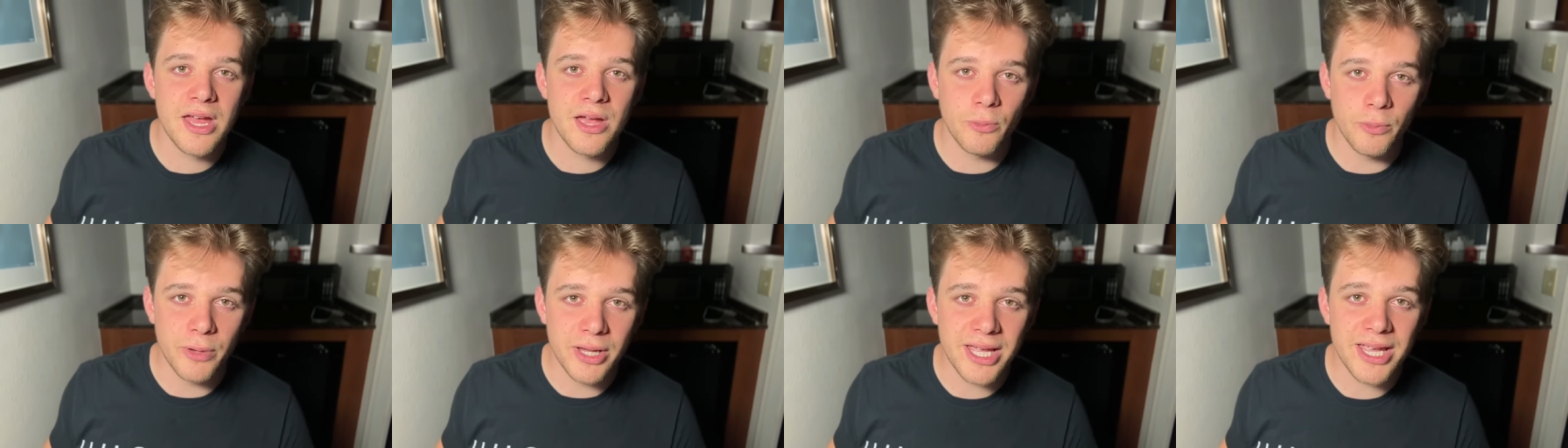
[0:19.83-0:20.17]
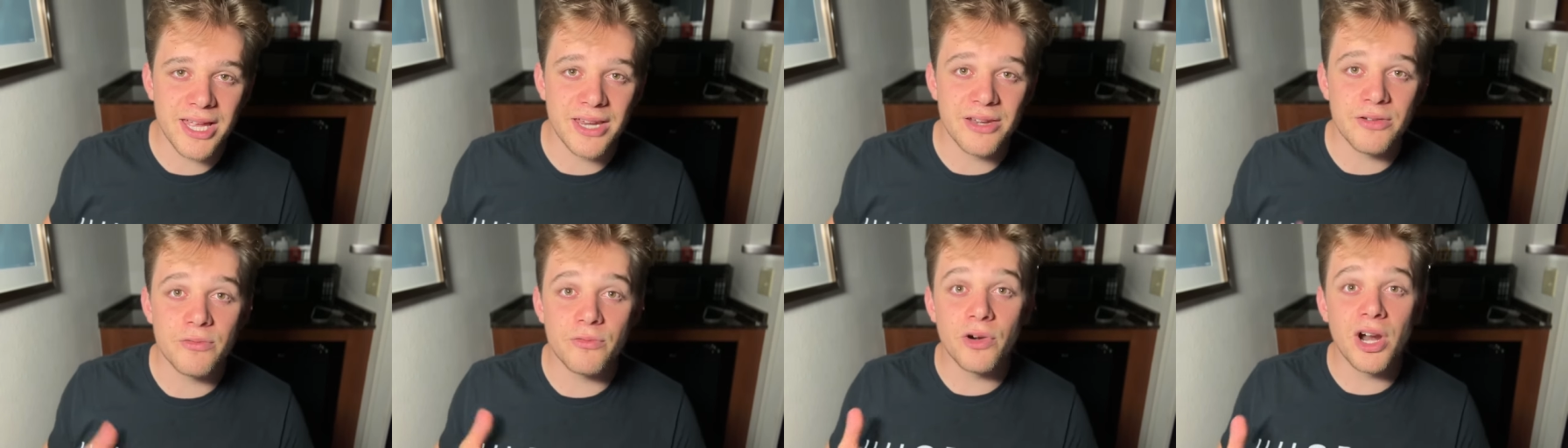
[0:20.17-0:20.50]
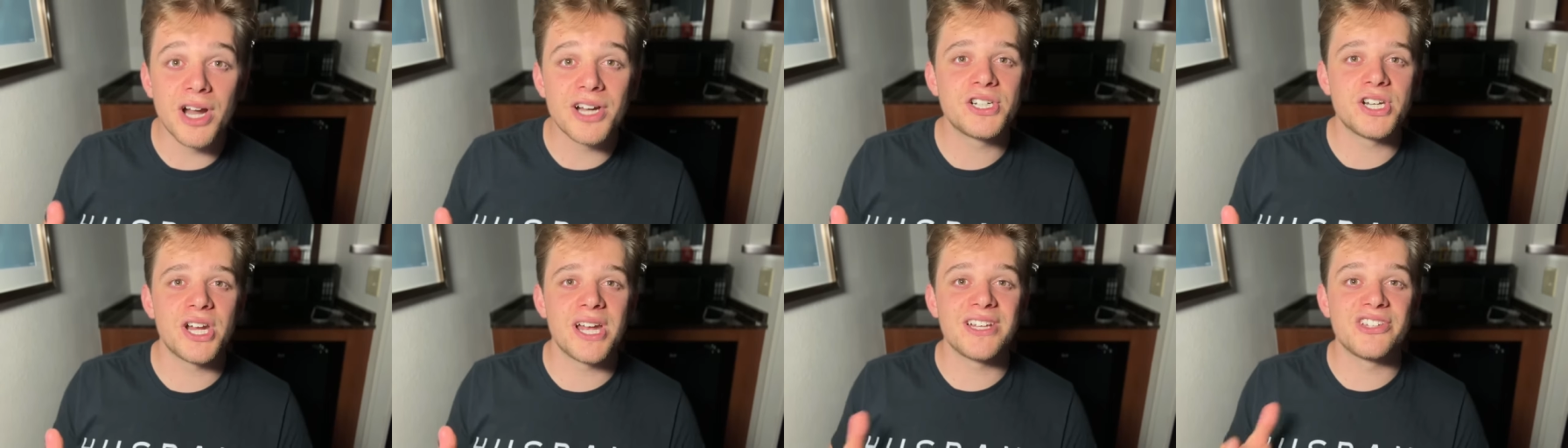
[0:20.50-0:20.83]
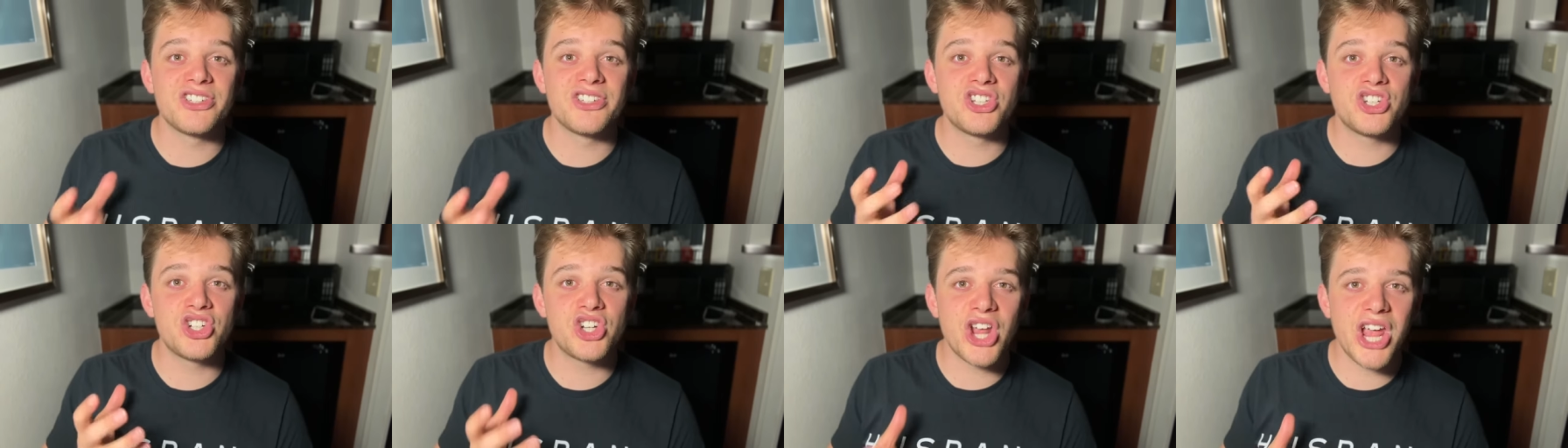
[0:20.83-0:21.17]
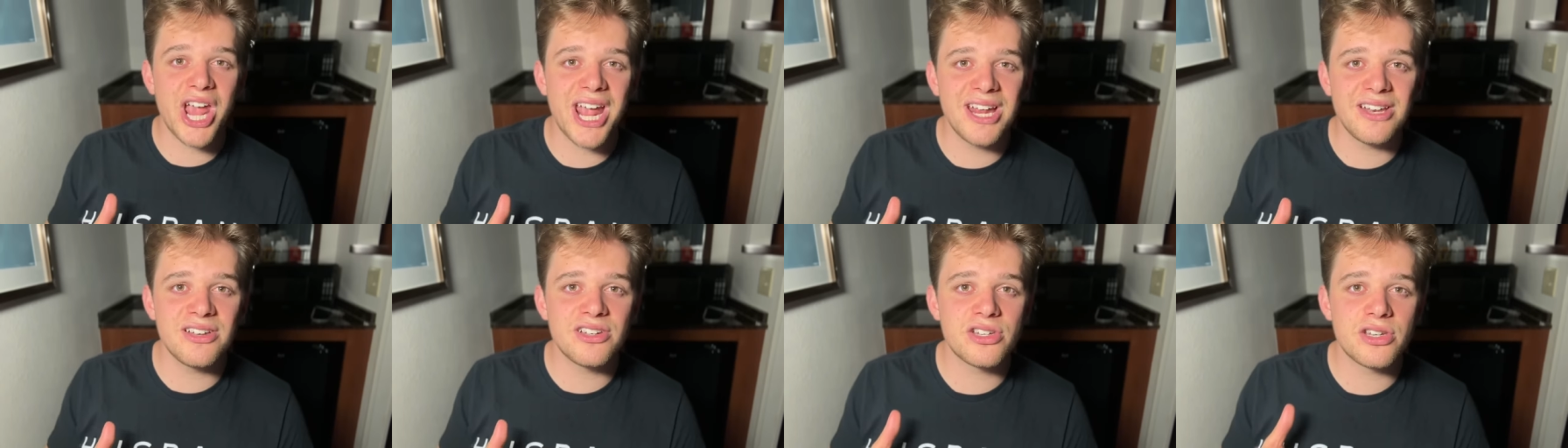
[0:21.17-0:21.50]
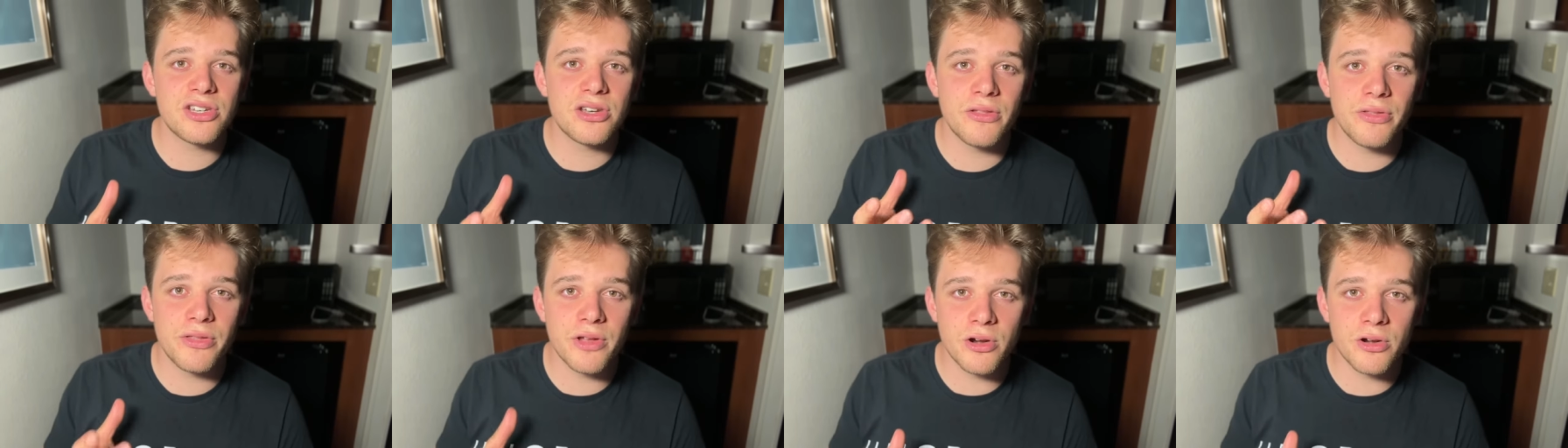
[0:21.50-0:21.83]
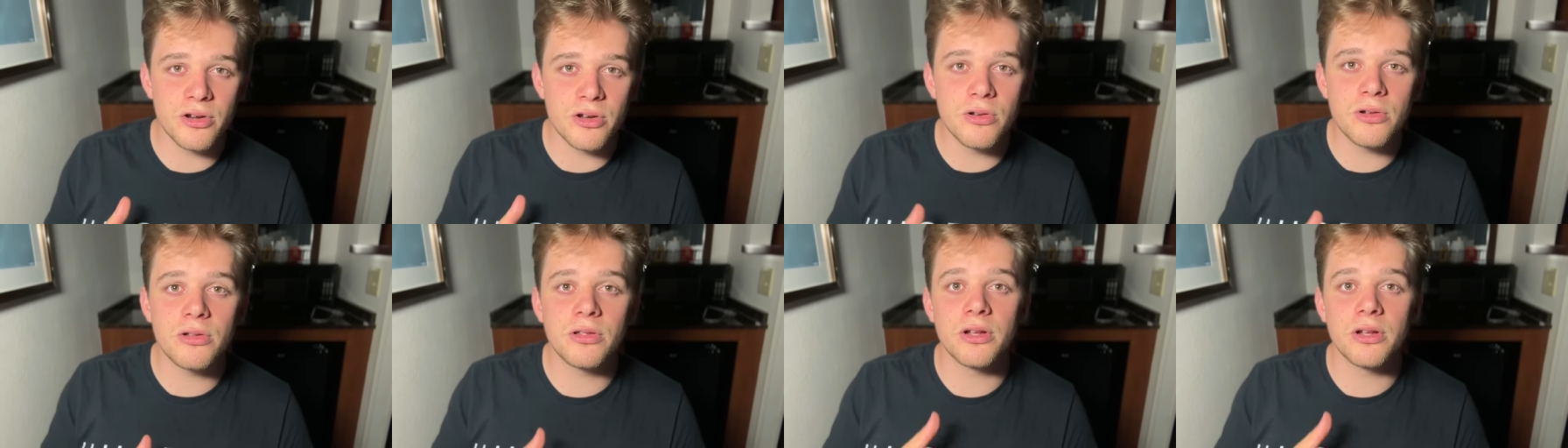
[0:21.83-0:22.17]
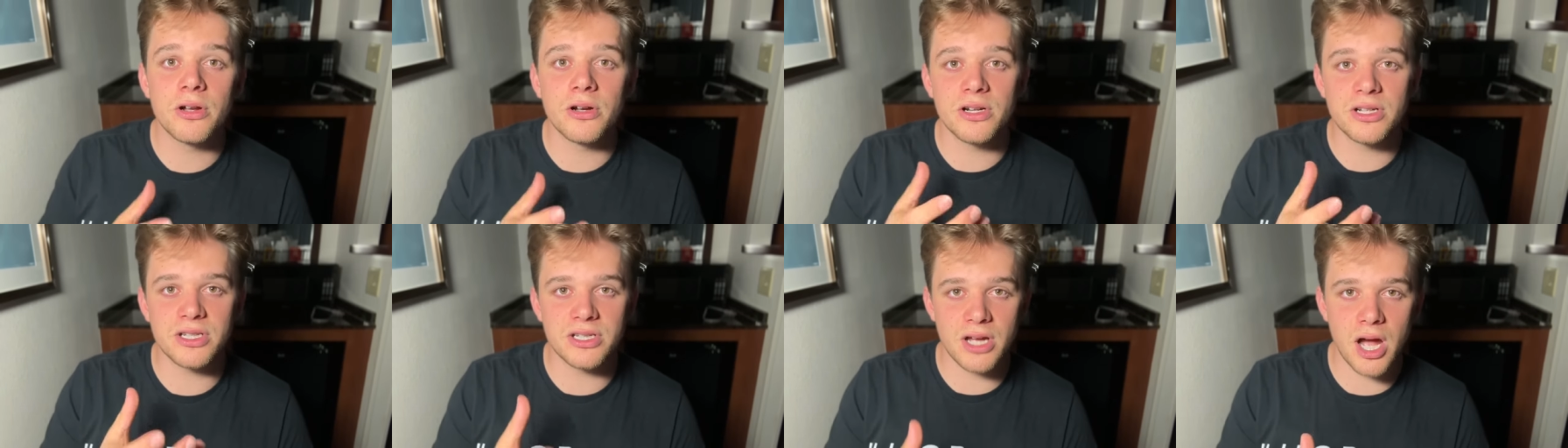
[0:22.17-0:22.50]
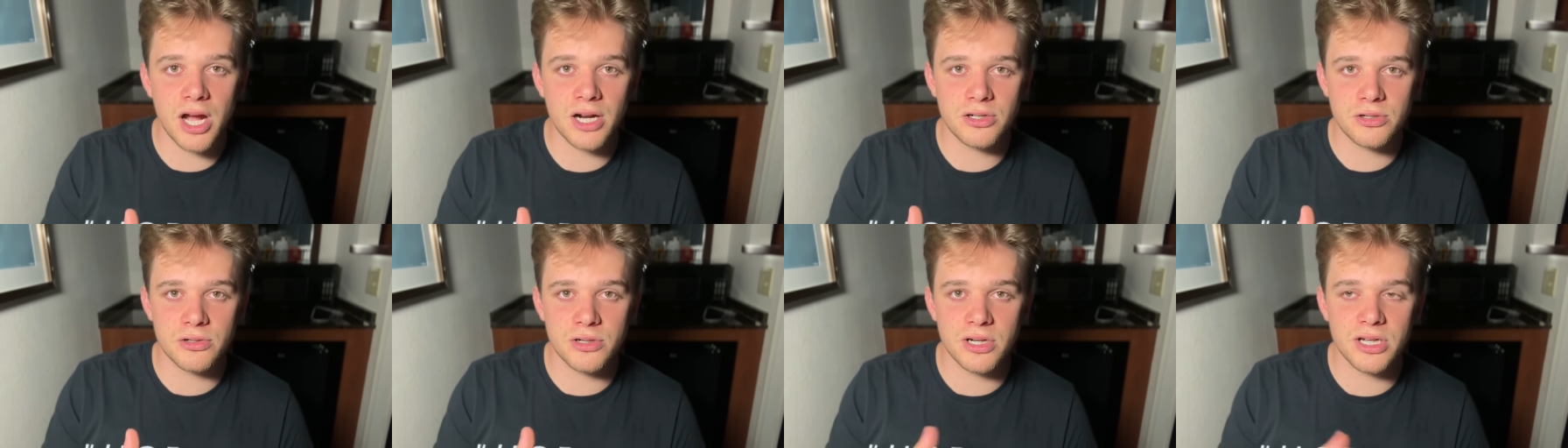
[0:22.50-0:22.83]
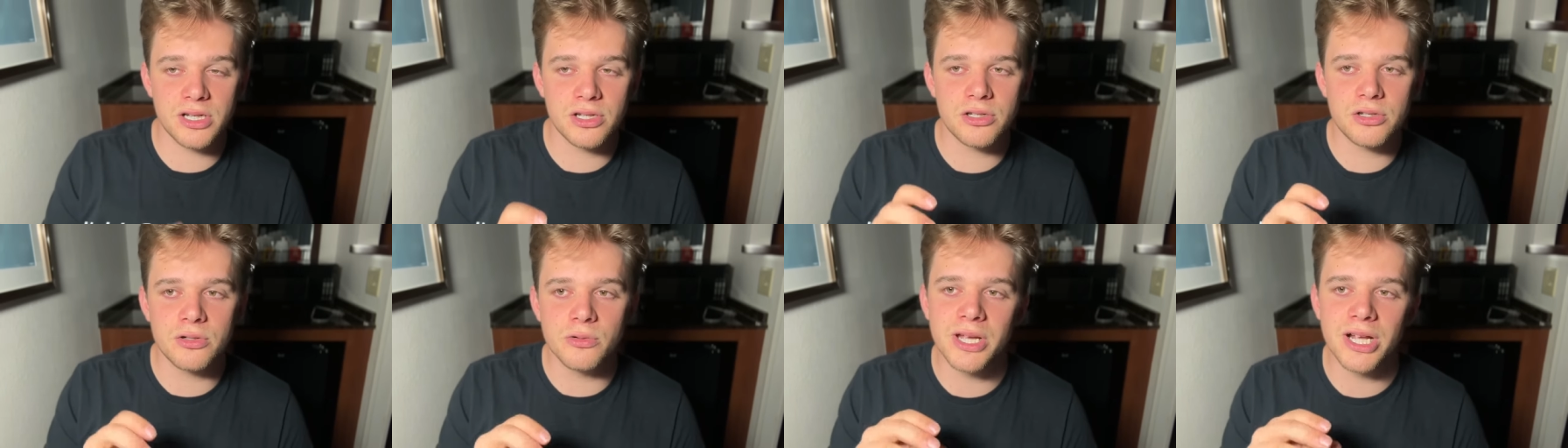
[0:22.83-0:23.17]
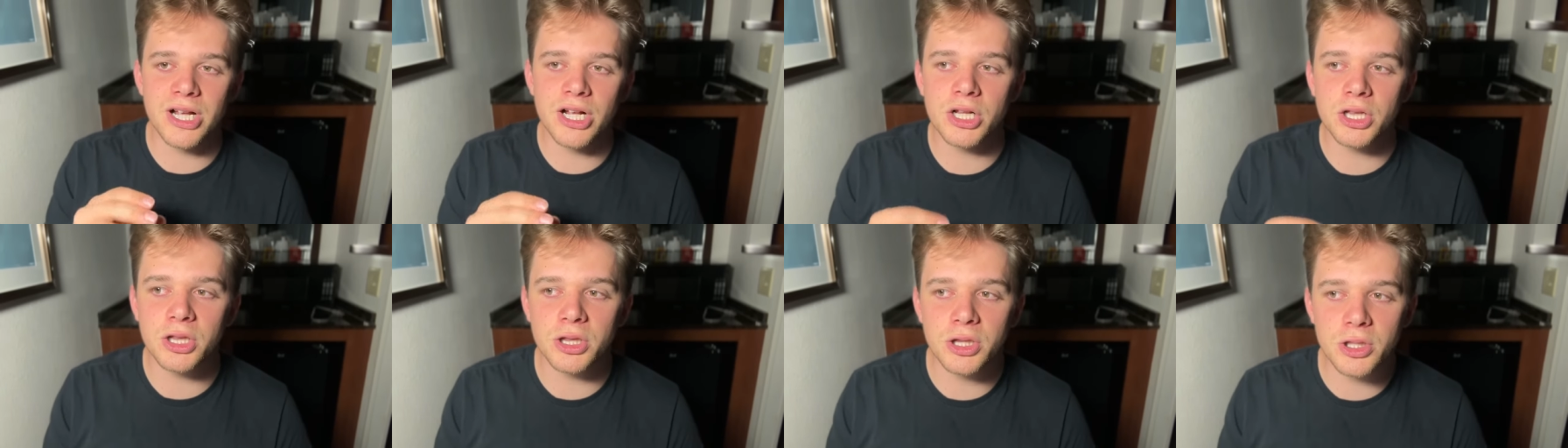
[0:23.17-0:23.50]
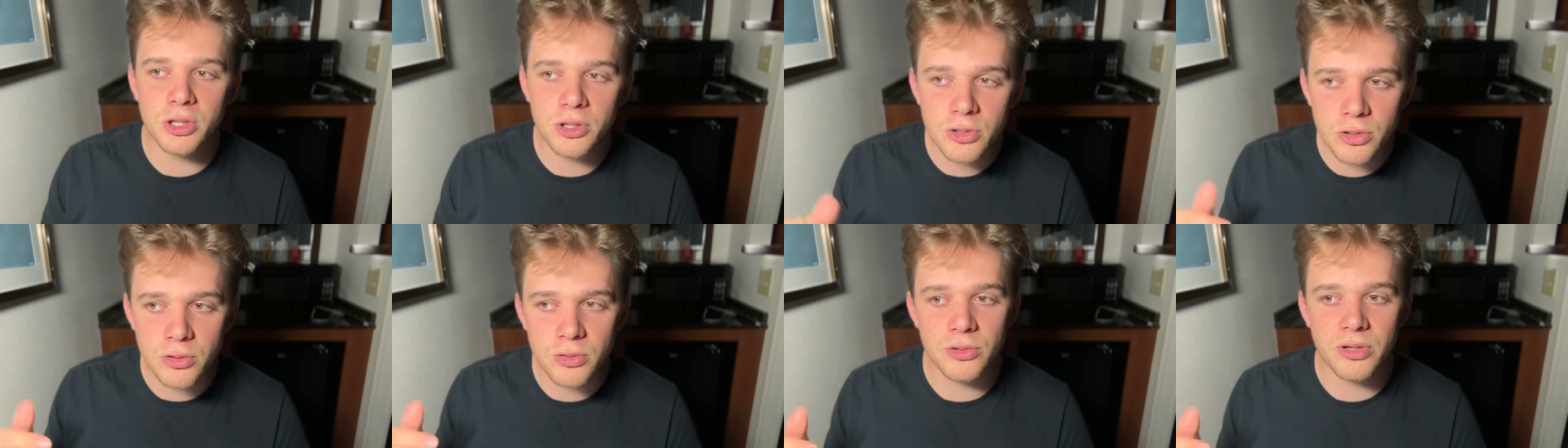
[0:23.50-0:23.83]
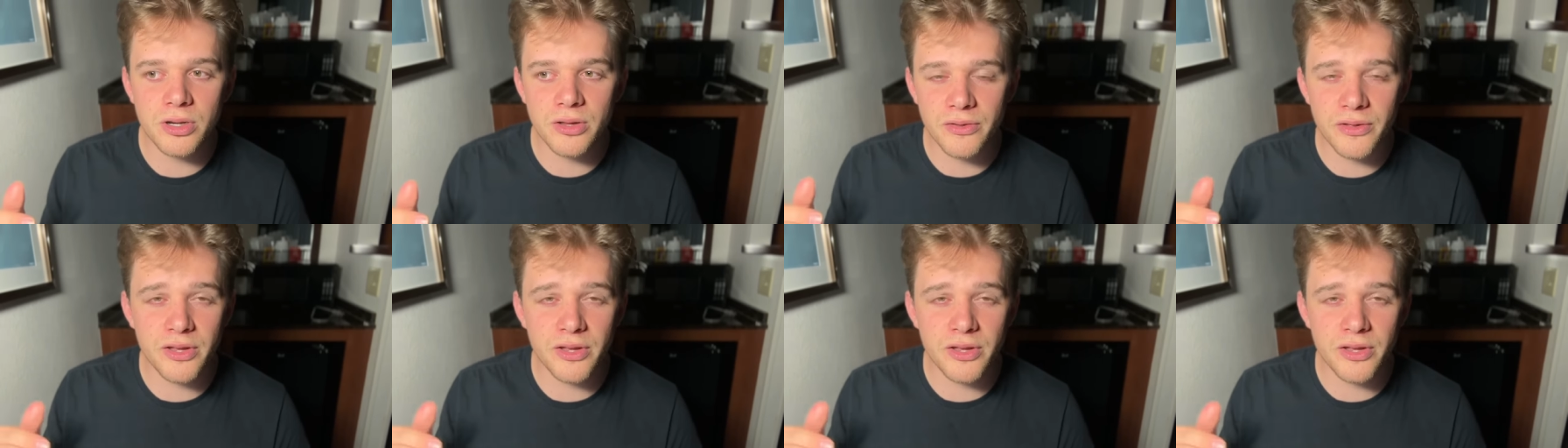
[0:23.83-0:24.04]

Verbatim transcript: weakened. Russia has changed their nuclear doctrine to include